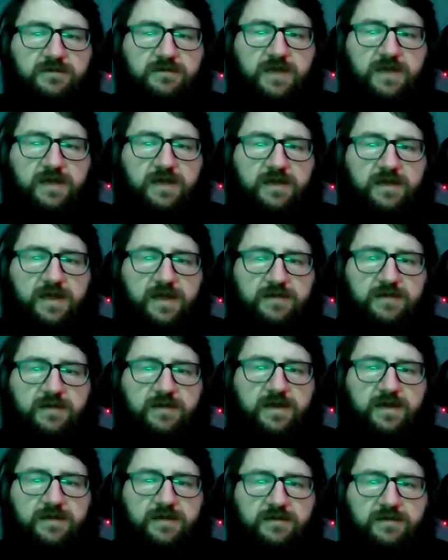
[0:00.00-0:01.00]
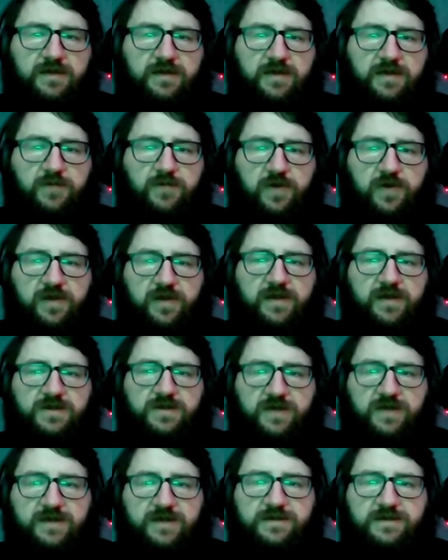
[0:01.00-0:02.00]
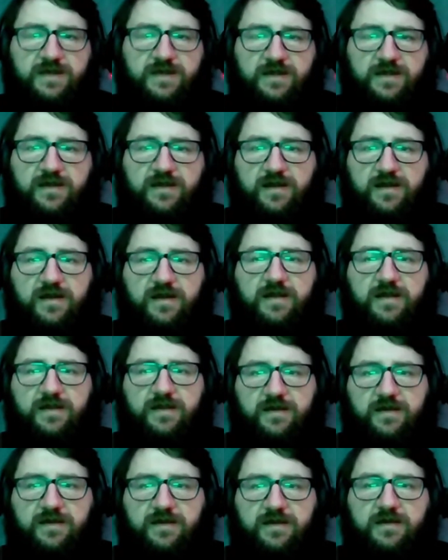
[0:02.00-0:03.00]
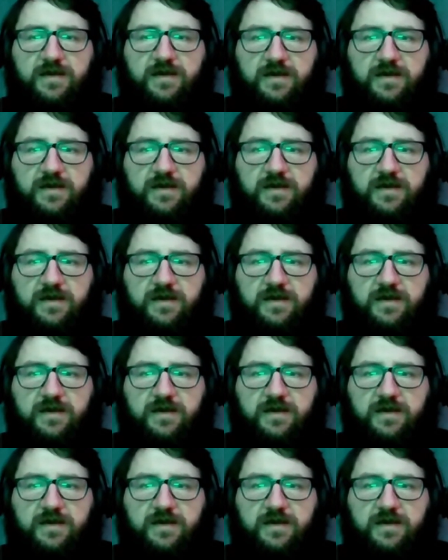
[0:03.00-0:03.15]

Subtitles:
and input it and try to say, like, all right, like,